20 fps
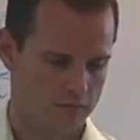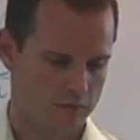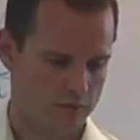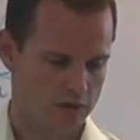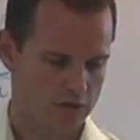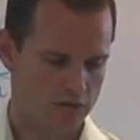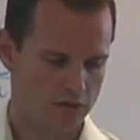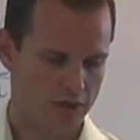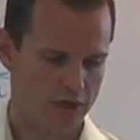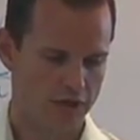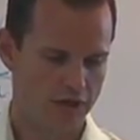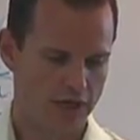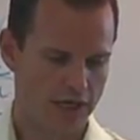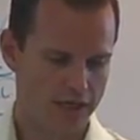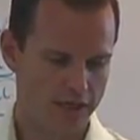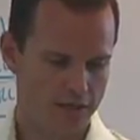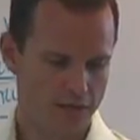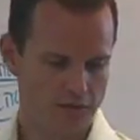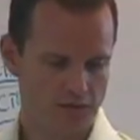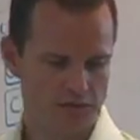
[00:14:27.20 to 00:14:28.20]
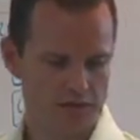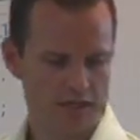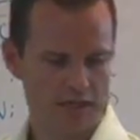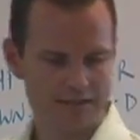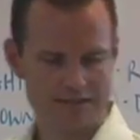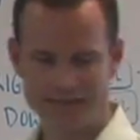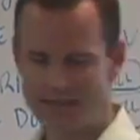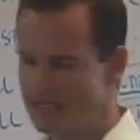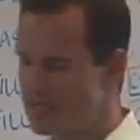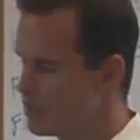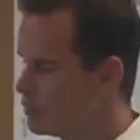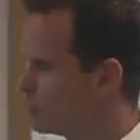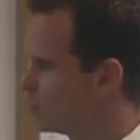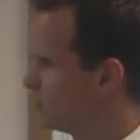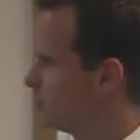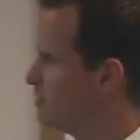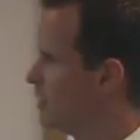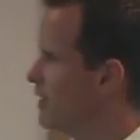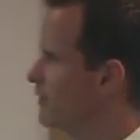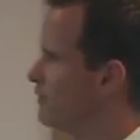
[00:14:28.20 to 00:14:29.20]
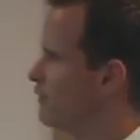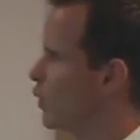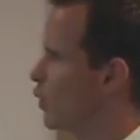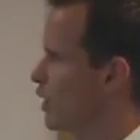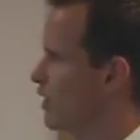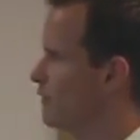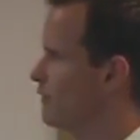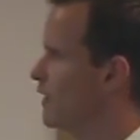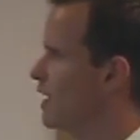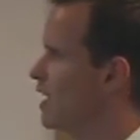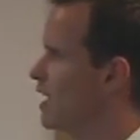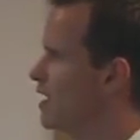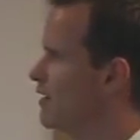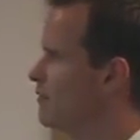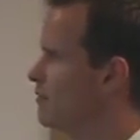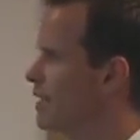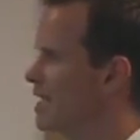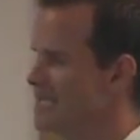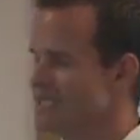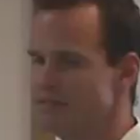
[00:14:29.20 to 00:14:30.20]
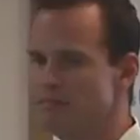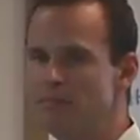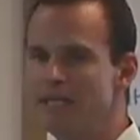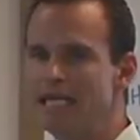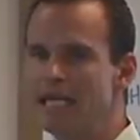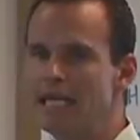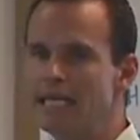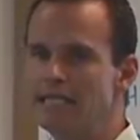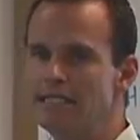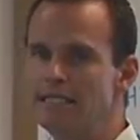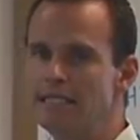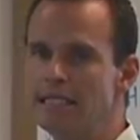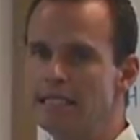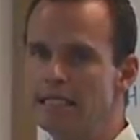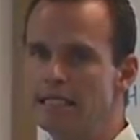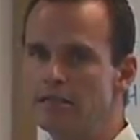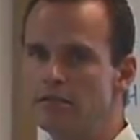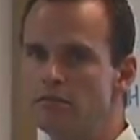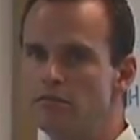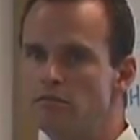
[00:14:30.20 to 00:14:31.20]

So here I said equals B45 minus B18.